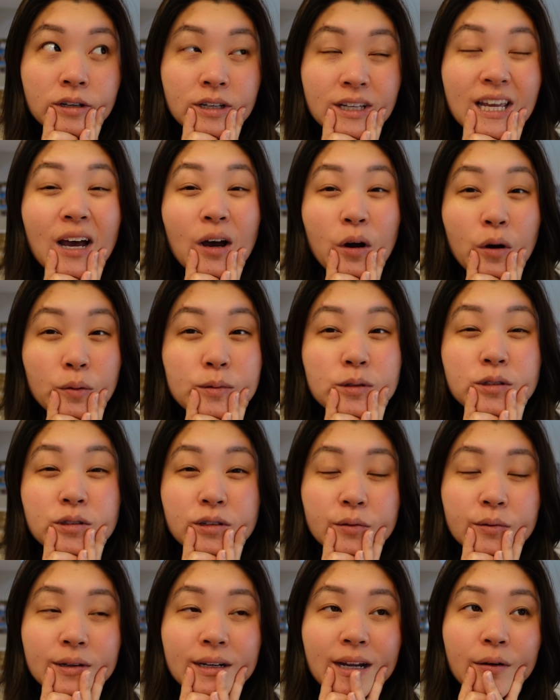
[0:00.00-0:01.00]
yeah,
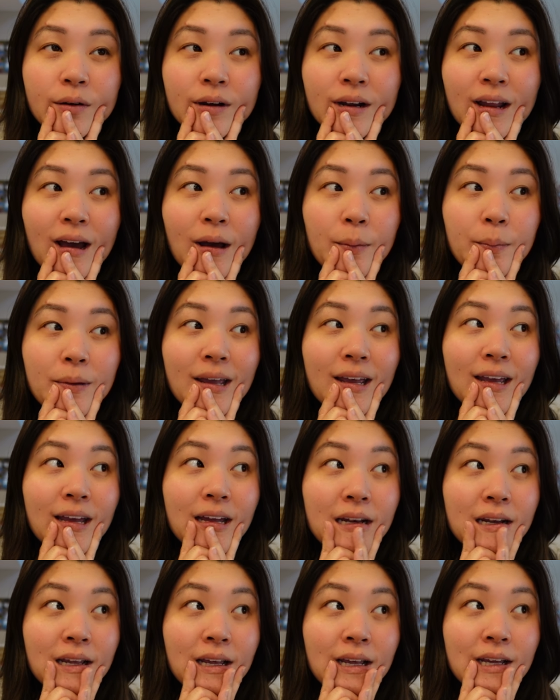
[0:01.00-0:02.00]
almost three hour nap
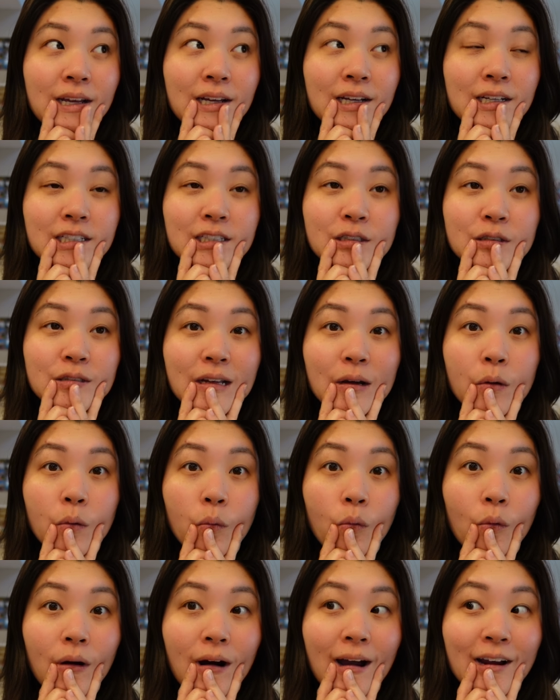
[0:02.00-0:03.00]
and she was like
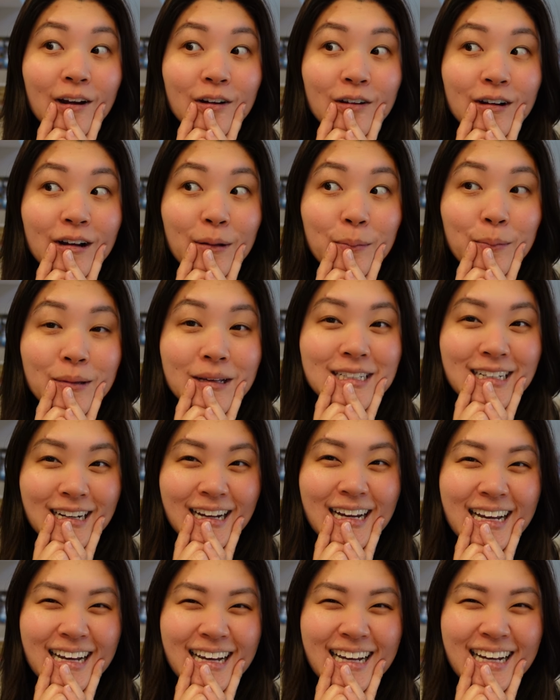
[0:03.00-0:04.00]
wired at
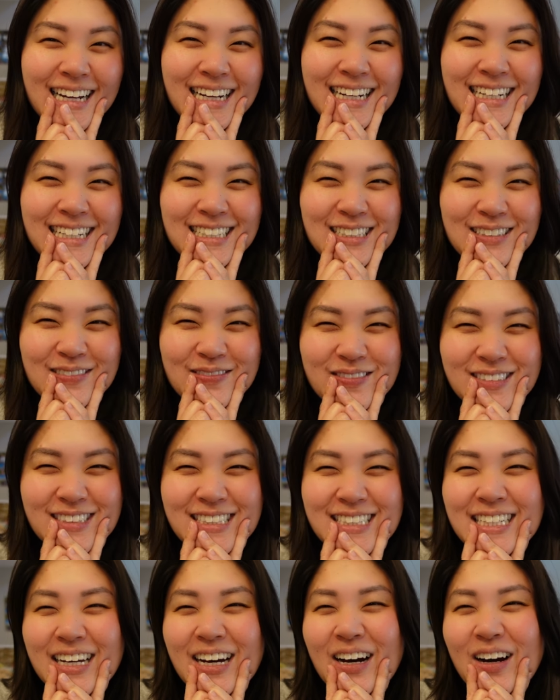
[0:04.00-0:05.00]
bedtime.
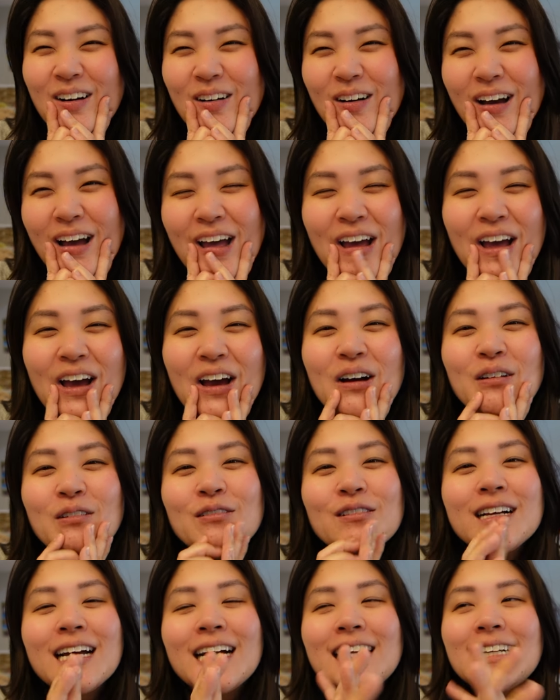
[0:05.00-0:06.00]
so
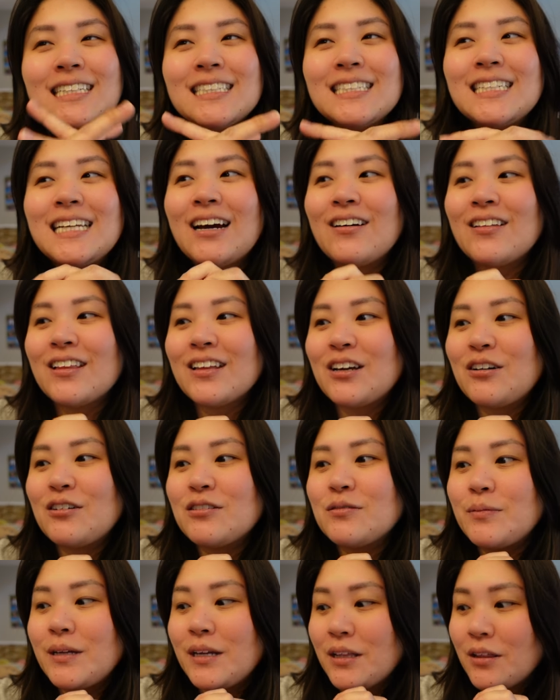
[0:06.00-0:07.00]
we'll kind of see how that
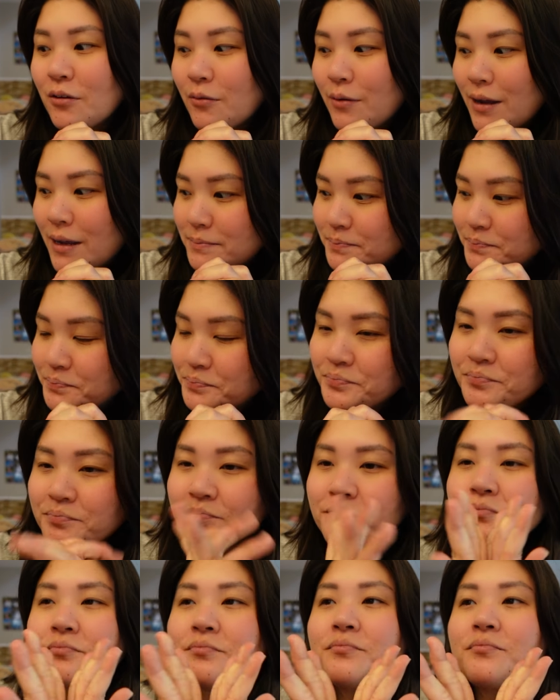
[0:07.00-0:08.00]
goes. But either way,
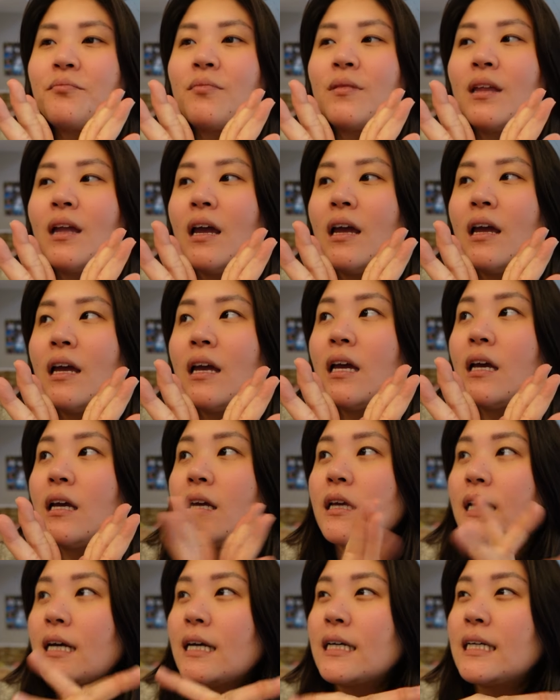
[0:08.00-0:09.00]

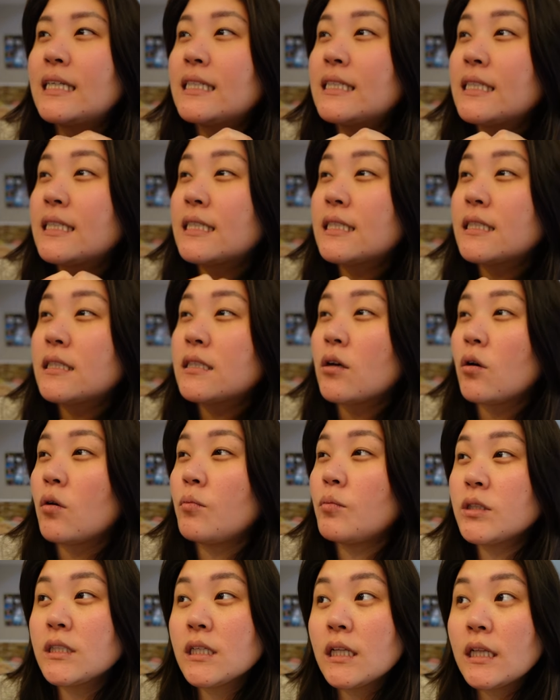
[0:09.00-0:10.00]
yeah, it's
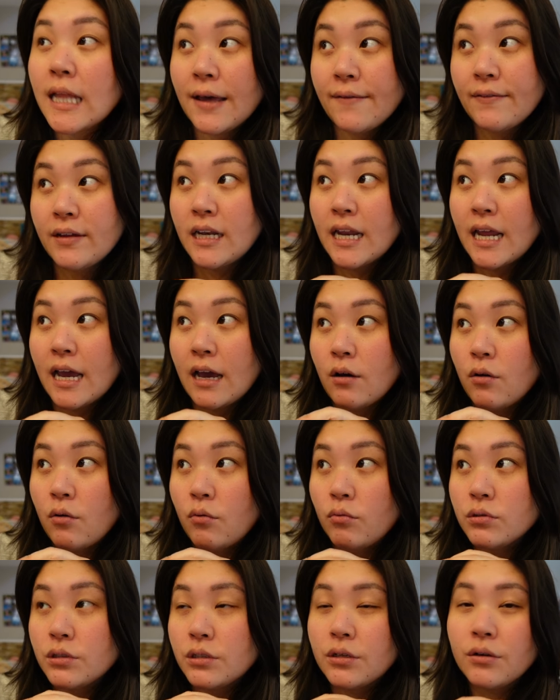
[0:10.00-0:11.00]
almost 11
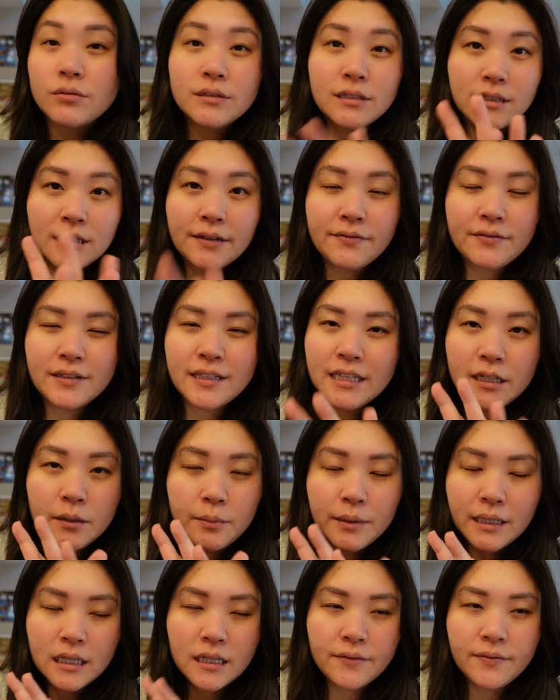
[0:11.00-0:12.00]
now. So it's definitely a little
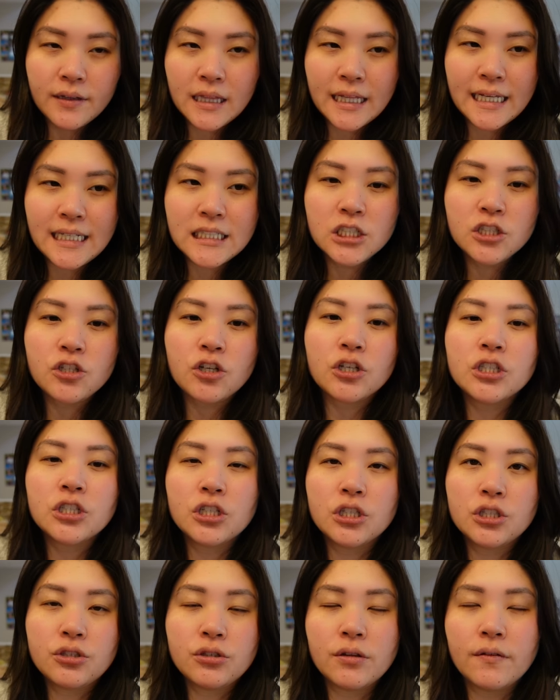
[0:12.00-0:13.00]
bit of a late start
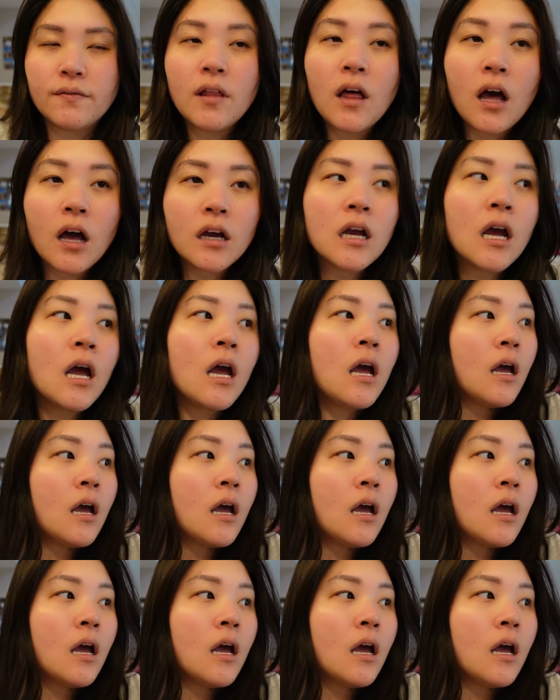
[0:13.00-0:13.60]
to the vlog,